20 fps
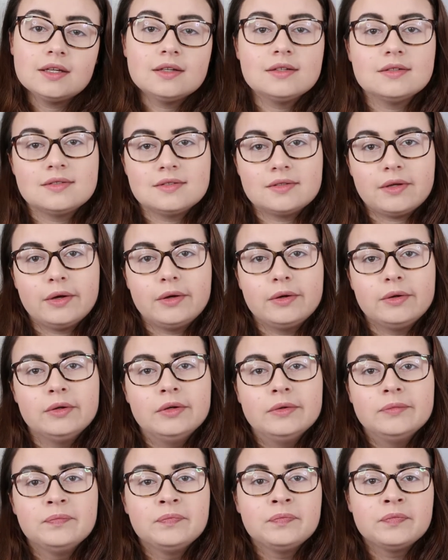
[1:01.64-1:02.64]
it, so
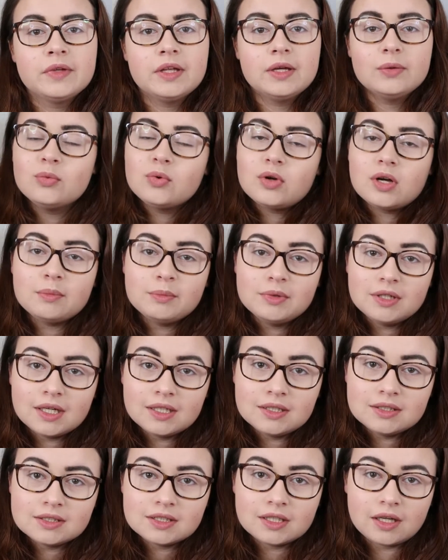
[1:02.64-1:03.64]
it will come in
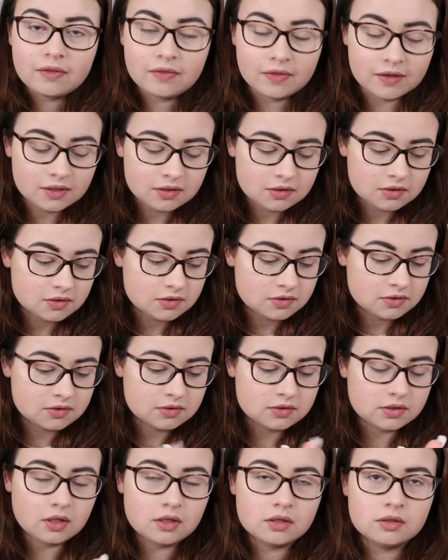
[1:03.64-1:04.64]
handy, I think.
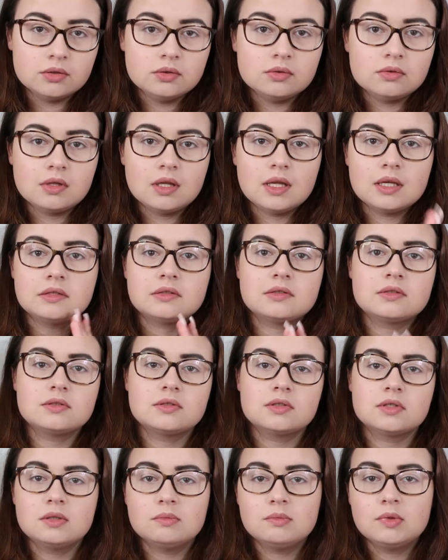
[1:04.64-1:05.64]
So let's
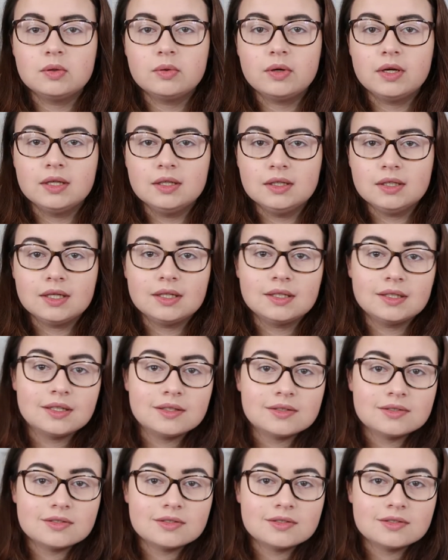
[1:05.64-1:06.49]
zoom you in and get